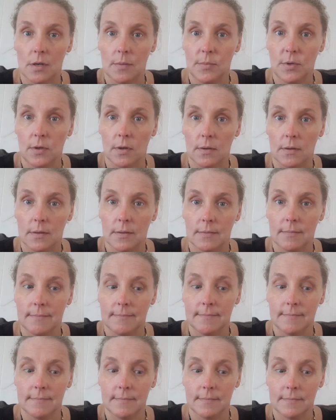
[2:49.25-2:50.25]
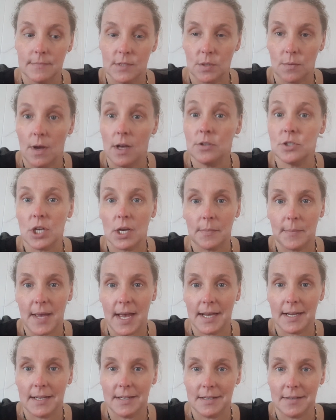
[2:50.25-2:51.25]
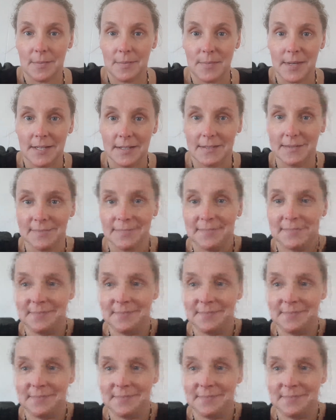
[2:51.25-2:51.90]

a book. So I'll check back in a bit.